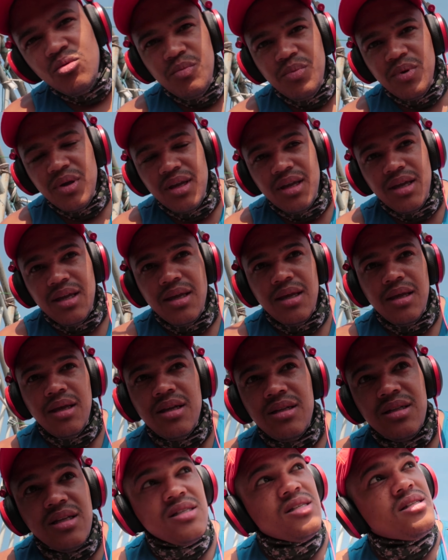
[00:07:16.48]
to be
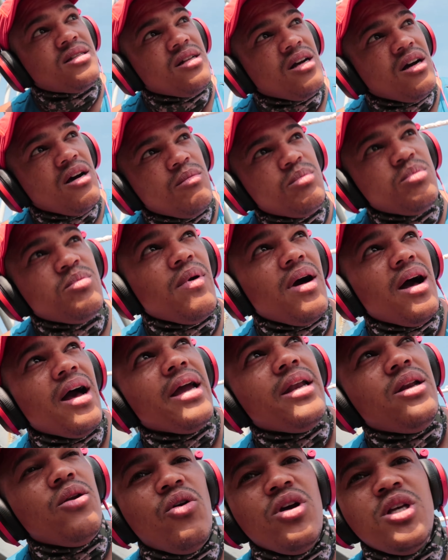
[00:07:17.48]
disturbed
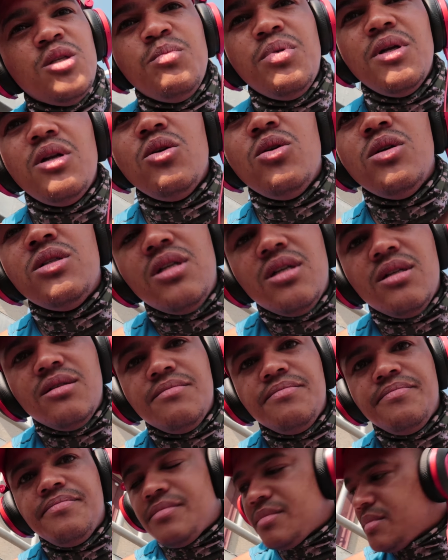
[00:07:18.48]
by noise
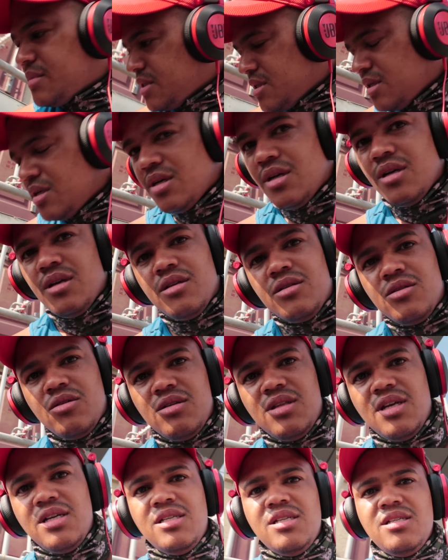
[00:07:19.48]
pollution?
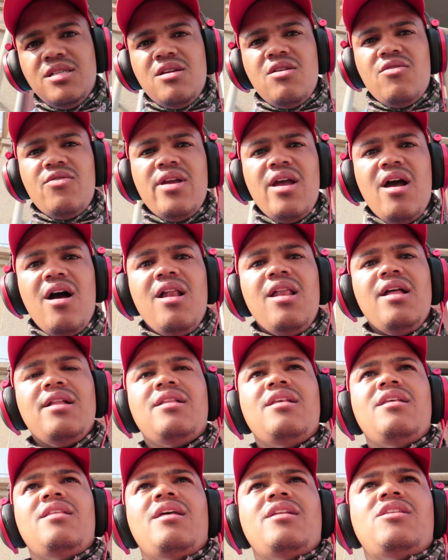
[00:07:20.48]
So this is a
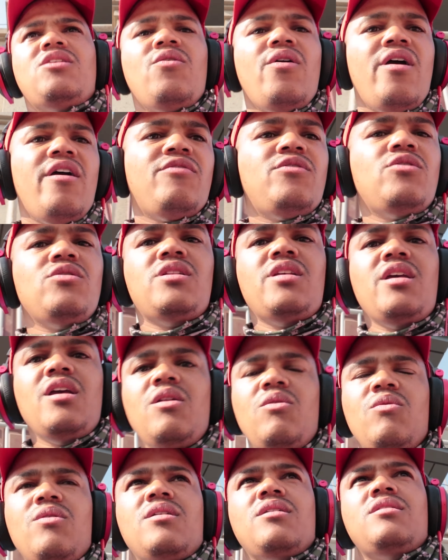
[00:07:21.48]
reality that you have to
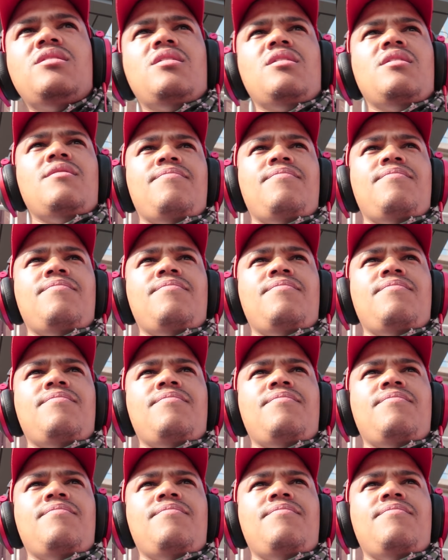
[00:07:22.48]
deal with.